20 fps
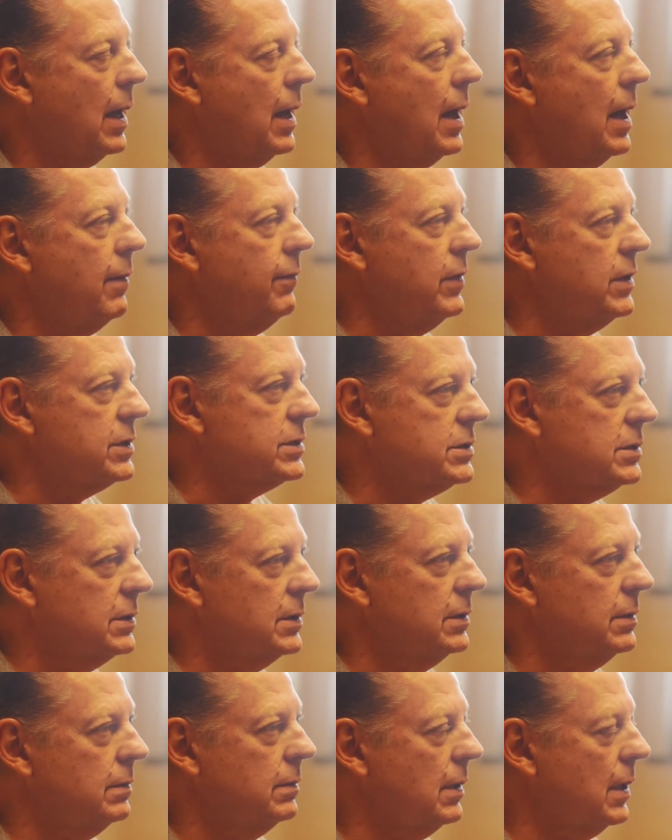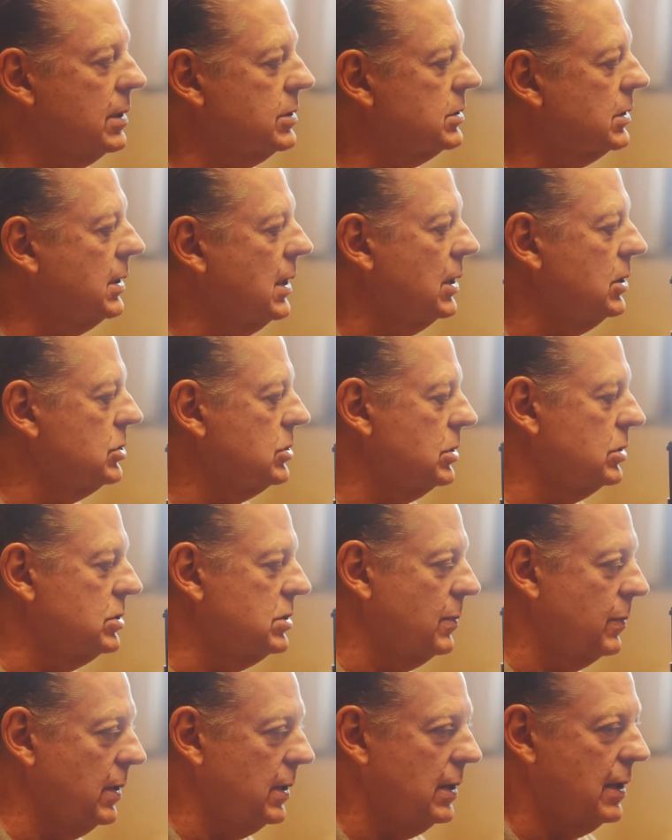Obviously, education
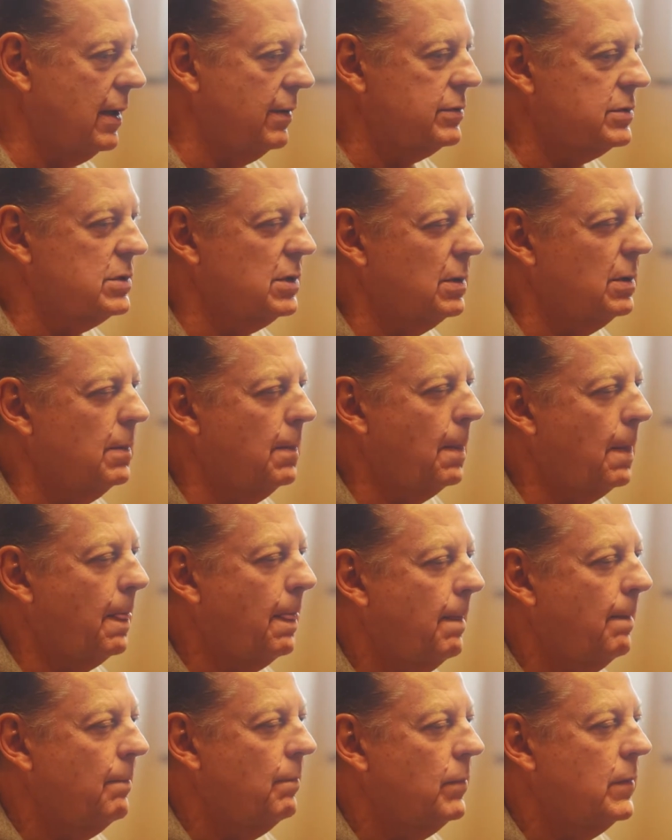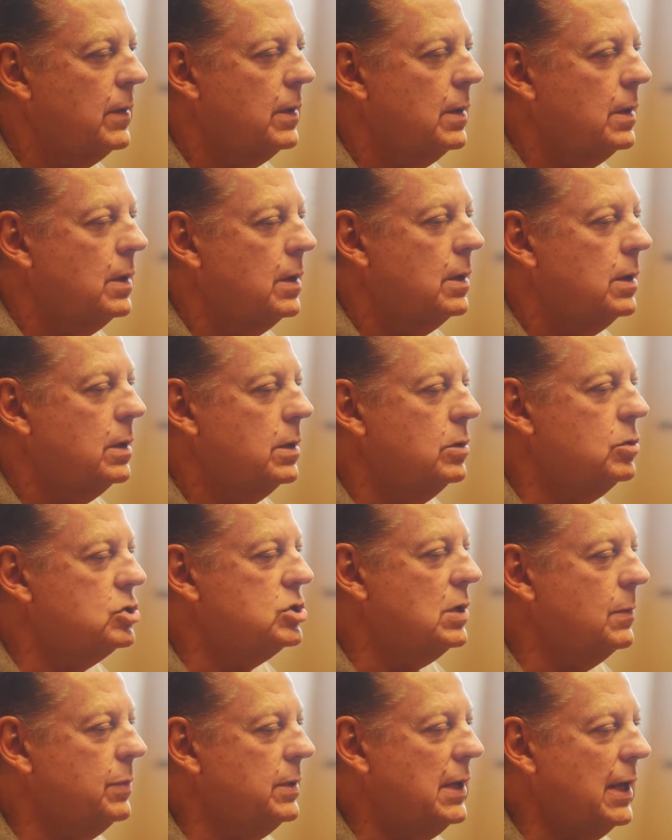should be enough. So you
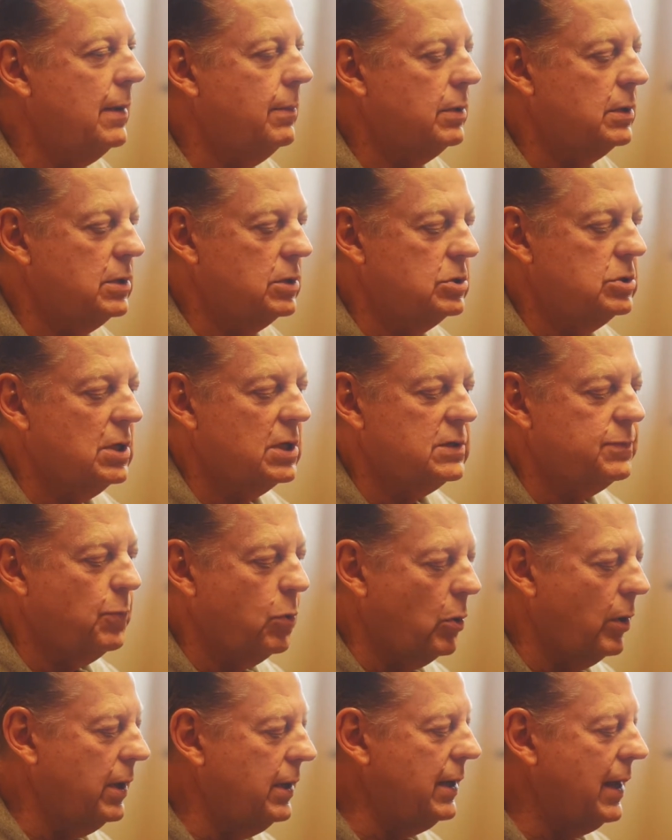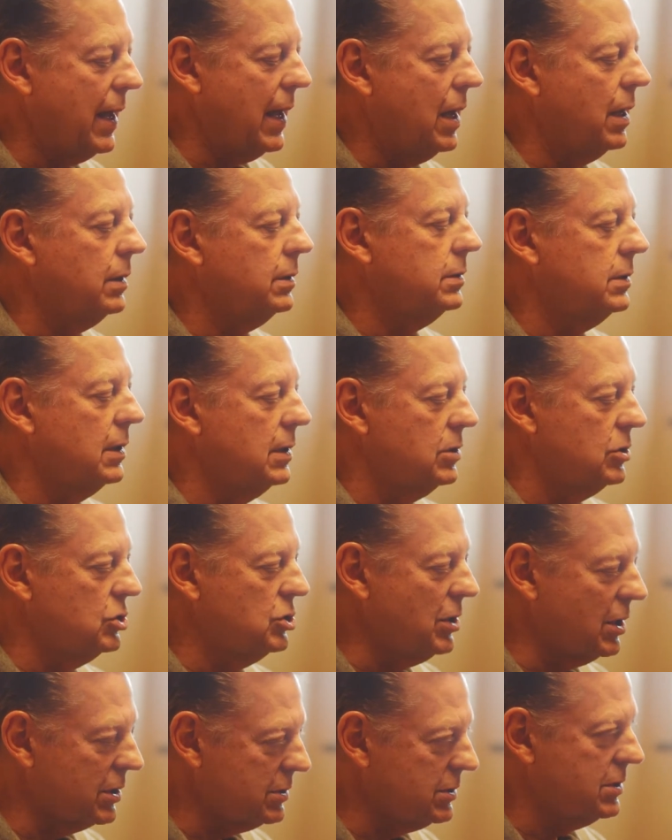should be able to just point out the
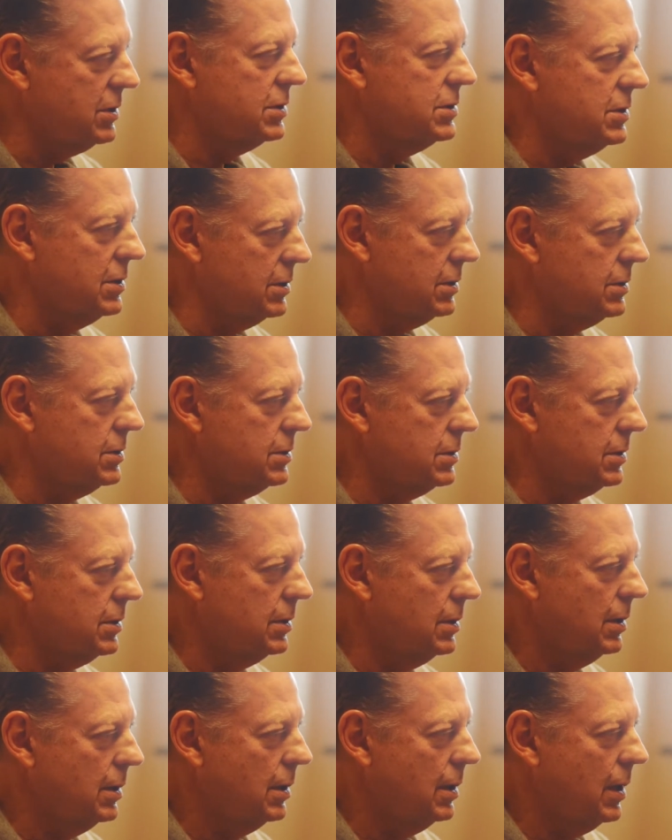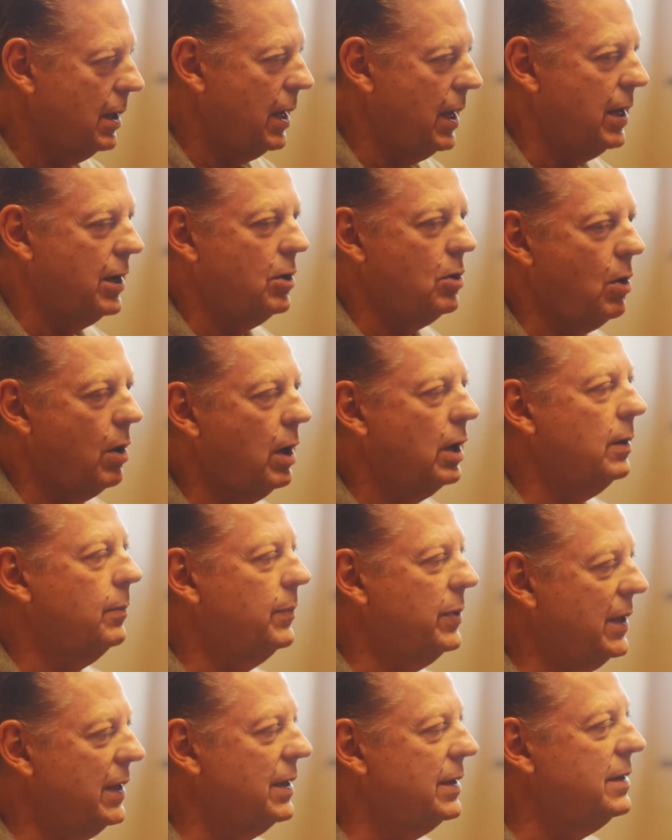injustices, and it ought to
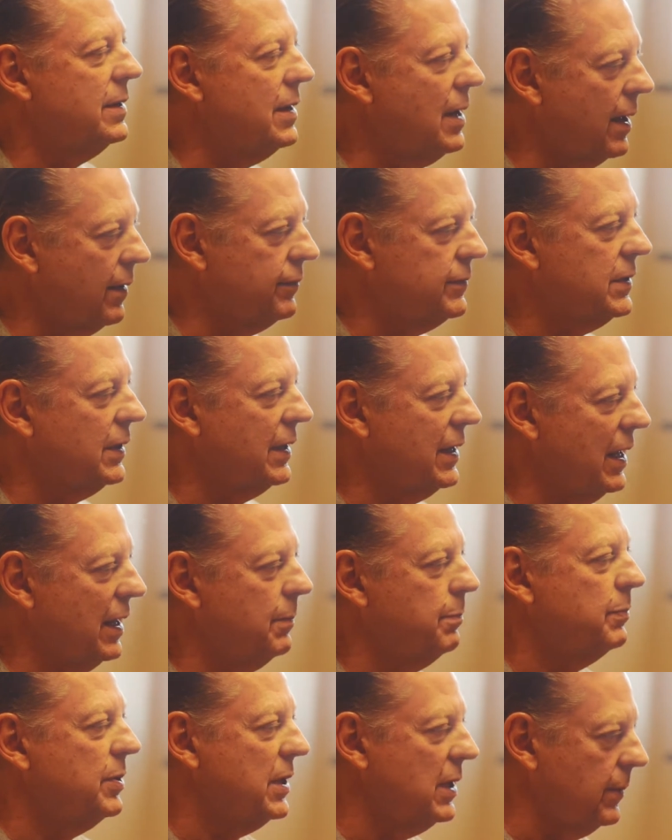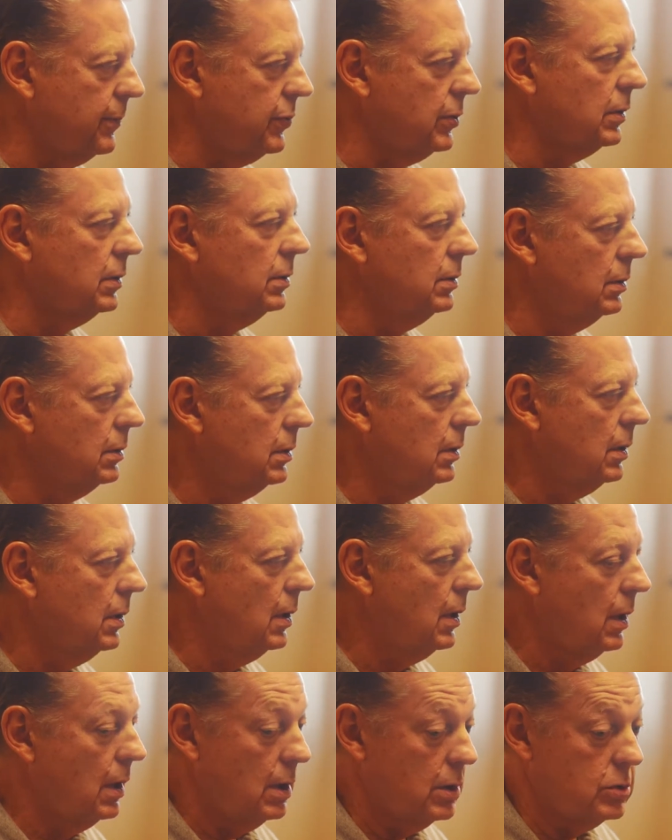be enough to get people
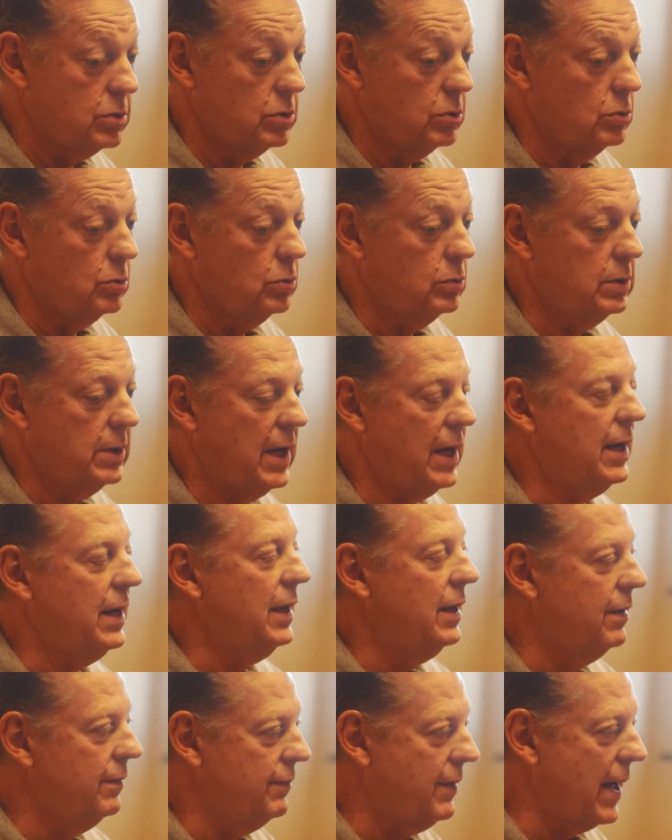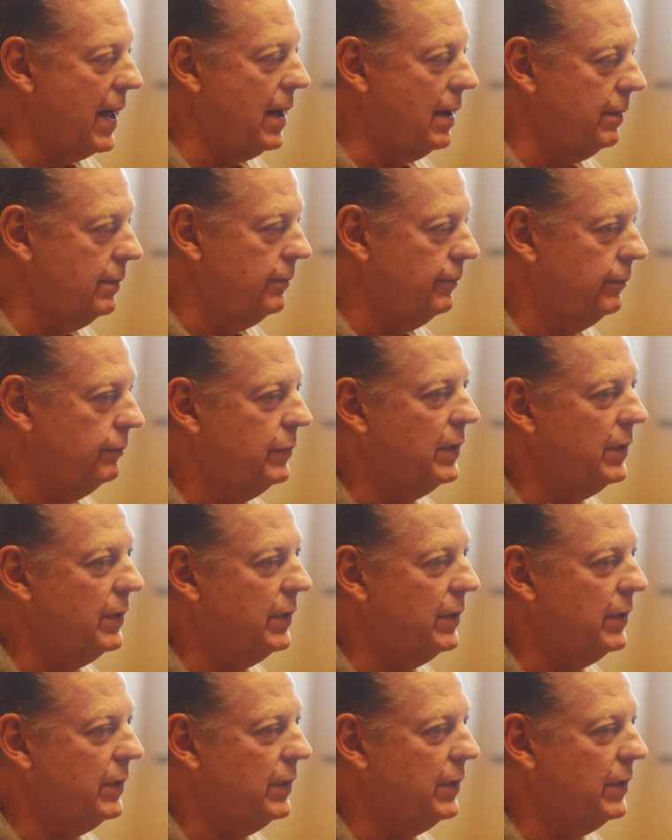to get involved.